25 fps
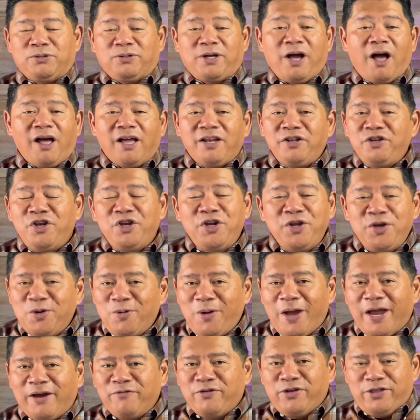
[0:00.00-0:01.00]
God knew
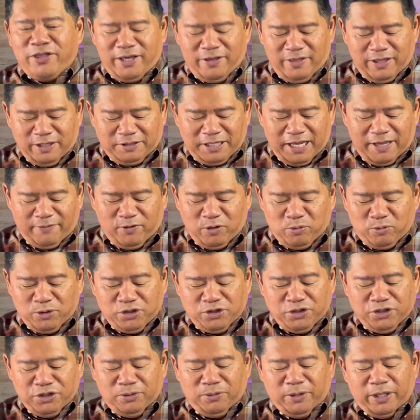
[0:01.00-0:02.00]
everything that David was
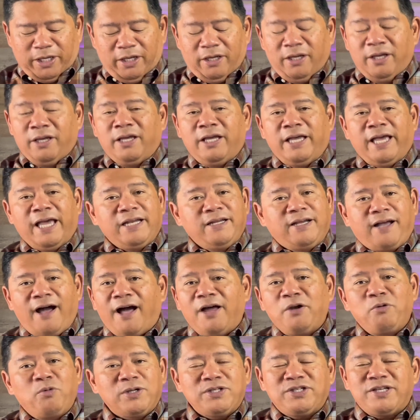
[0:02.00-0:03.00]
doing, and
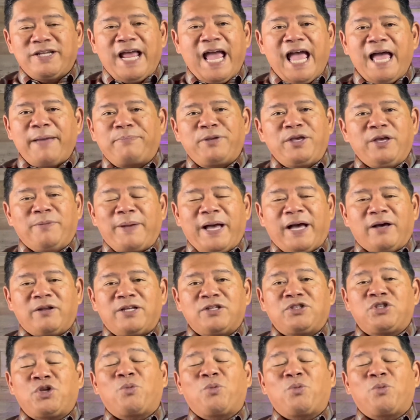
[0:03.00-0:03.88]
God wasn't happy about it.